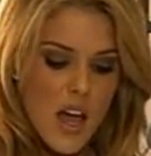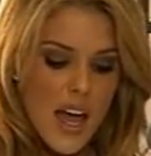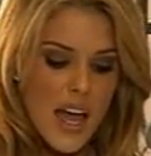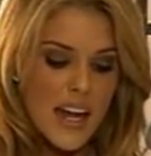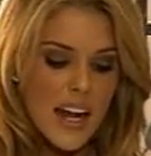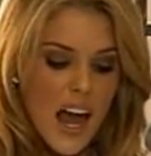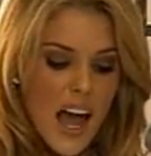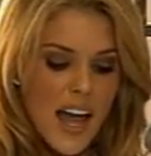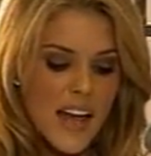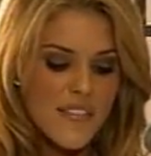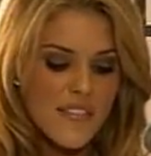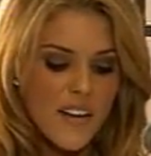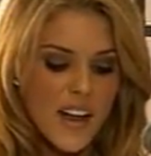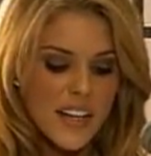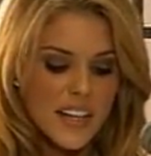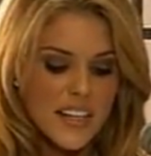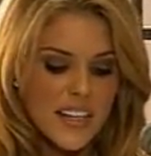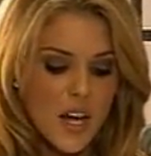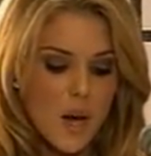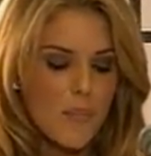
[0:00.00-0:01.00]
And I
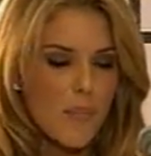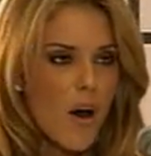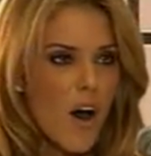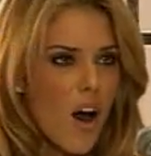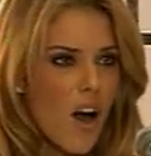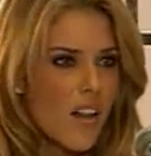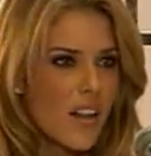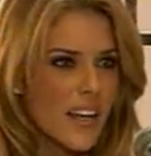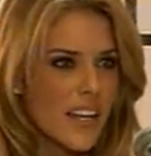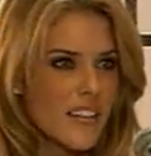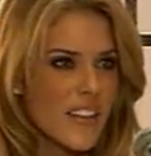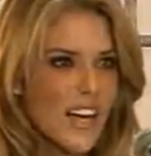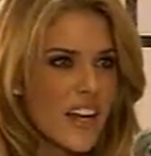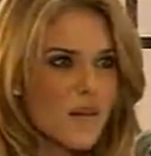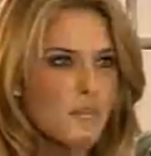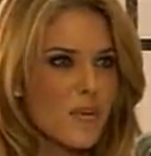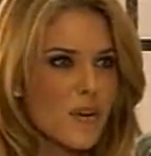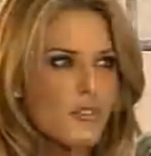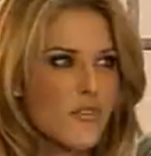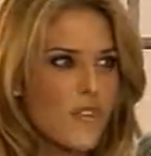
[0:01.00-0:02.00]
find it appalling that
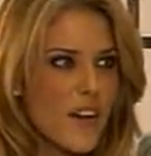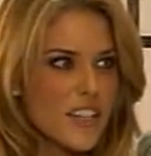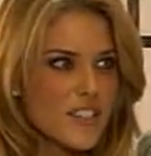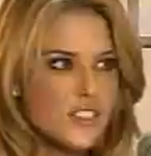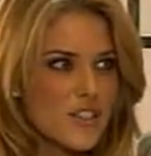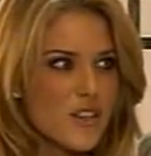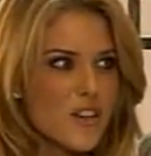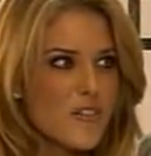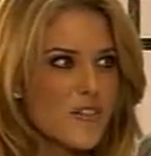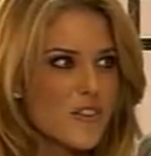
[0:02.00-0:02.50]
a professional